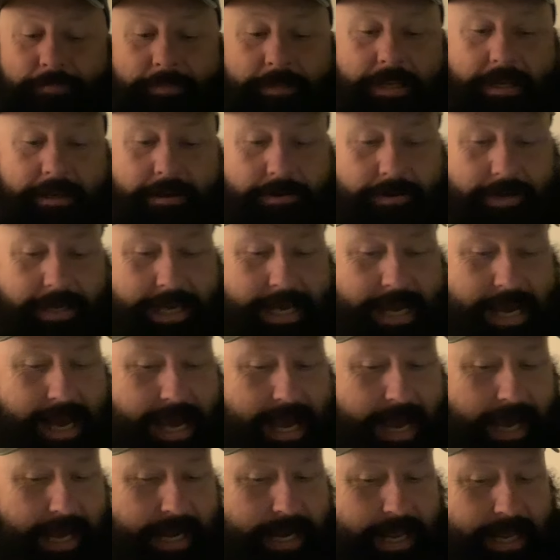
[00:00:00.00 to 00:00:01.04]
Well,
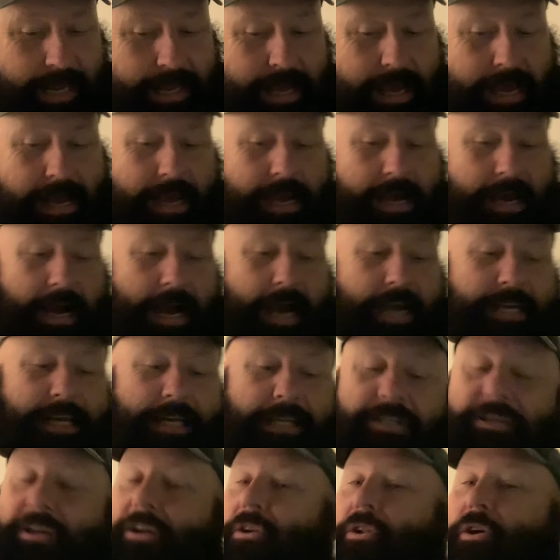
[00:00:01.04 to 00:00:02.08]
yeah, and they, I
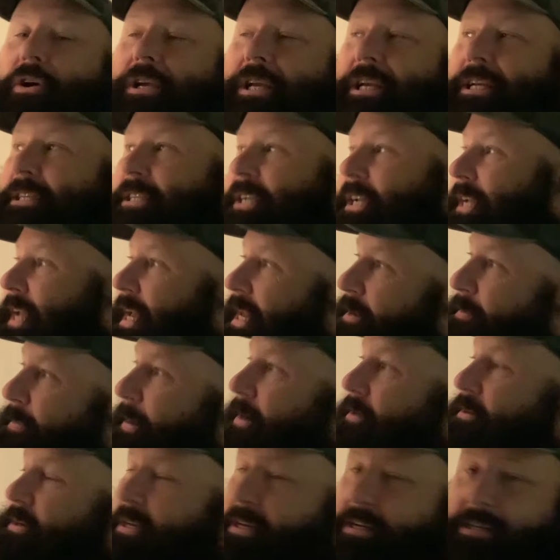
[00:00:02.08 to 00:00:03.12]
guess they're looking to get
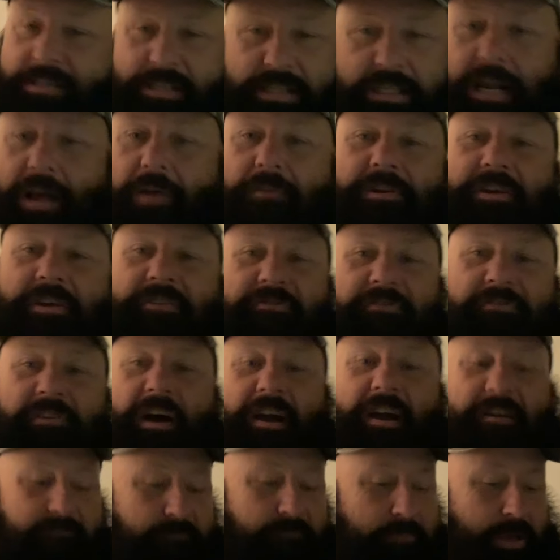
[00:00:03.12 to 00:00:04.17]
about
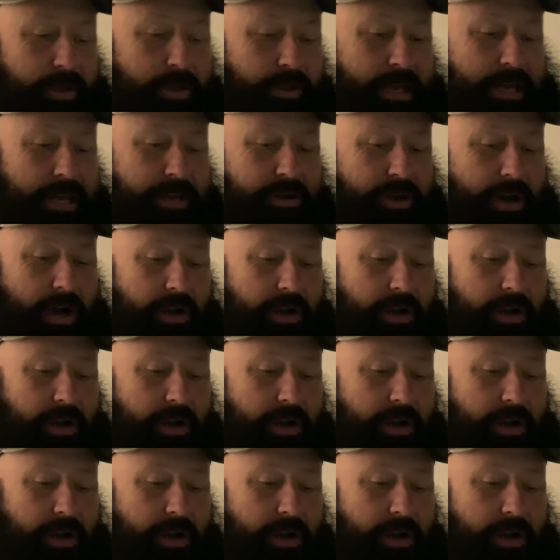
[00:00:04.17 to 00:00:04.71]
$75 million